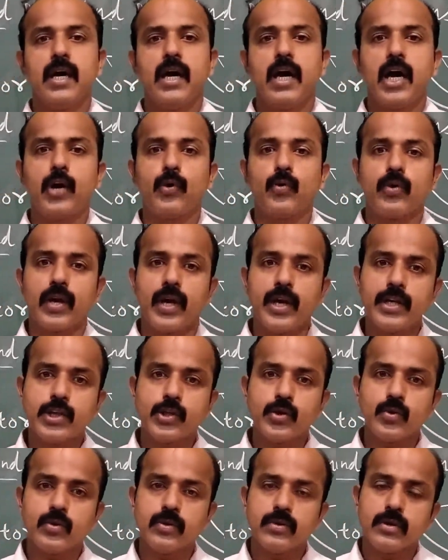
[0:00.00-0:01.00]
I would like
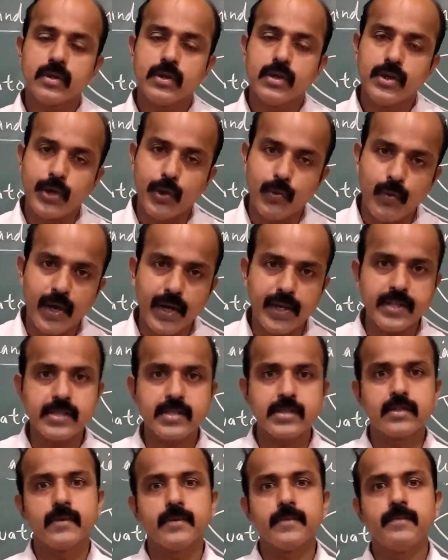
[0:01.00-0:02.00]
to
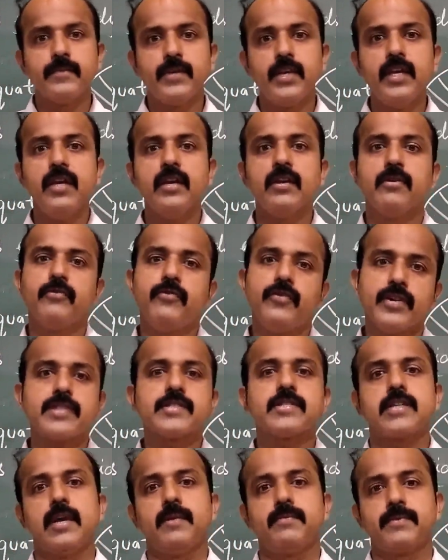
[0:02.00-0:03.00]
revise the
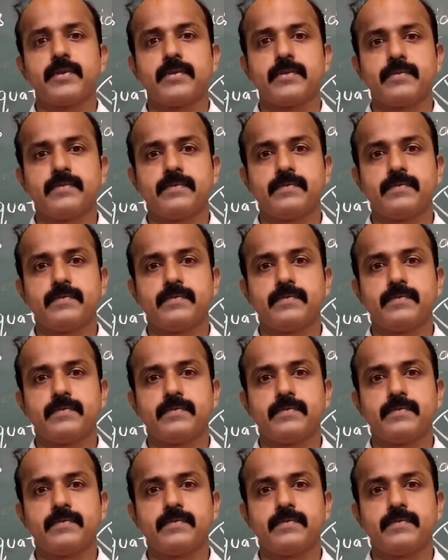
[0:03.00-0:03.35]
first chapter.